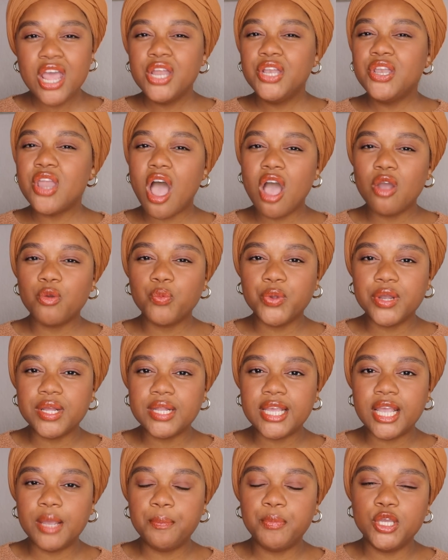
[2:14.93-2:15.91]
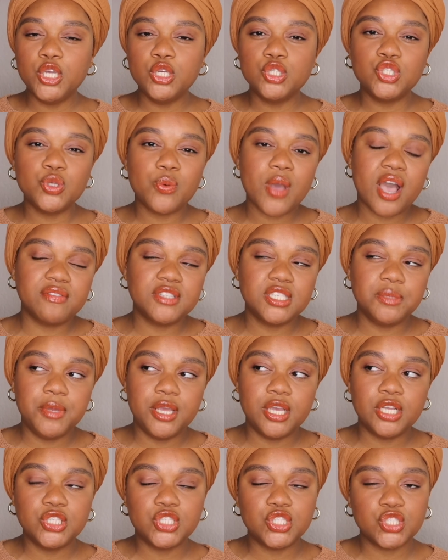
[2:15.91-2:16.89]
Not really, but you do have to be
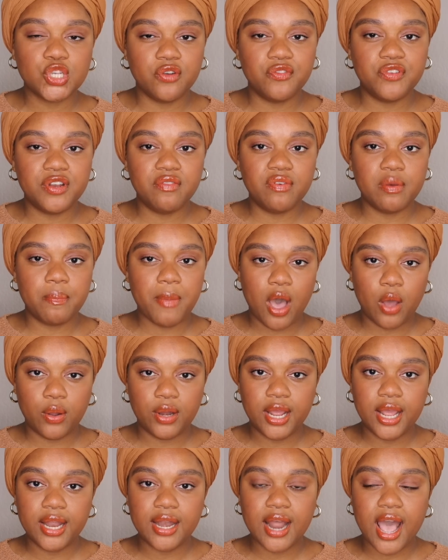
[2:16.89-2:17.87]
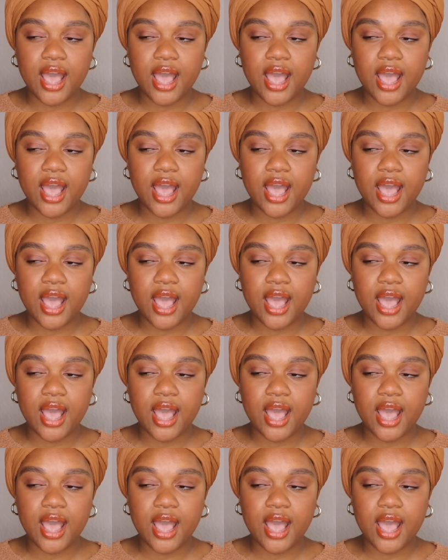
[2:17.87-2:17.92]
conservative about it.